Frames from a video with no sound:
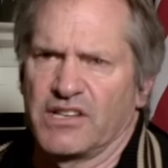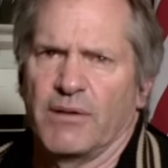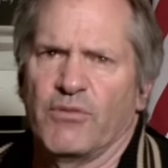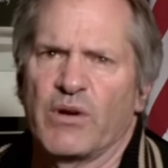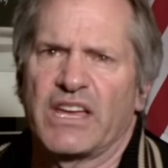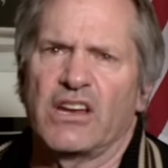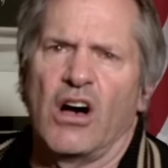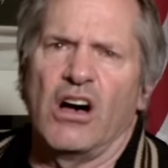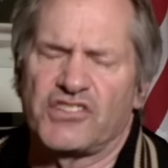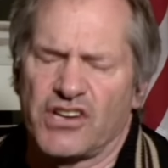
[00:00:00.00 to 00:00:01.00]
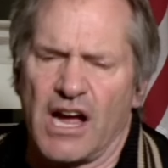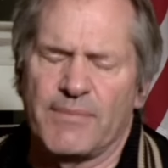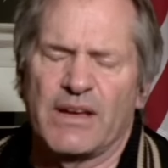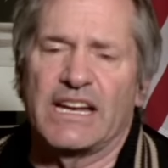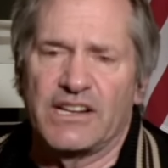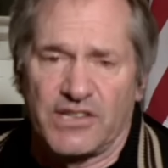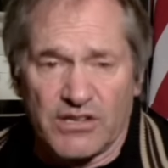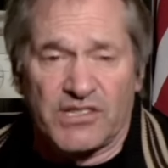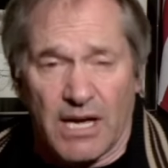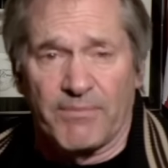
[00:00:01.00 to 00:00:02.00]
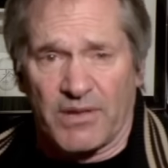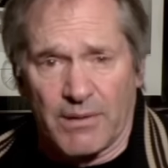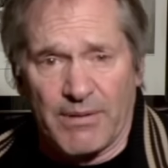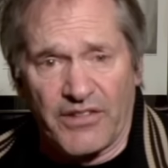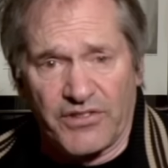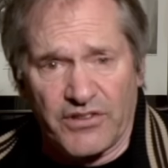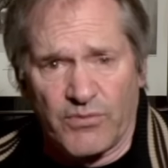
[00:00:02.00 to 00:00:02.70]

Come on, we can all chime in and do something about this.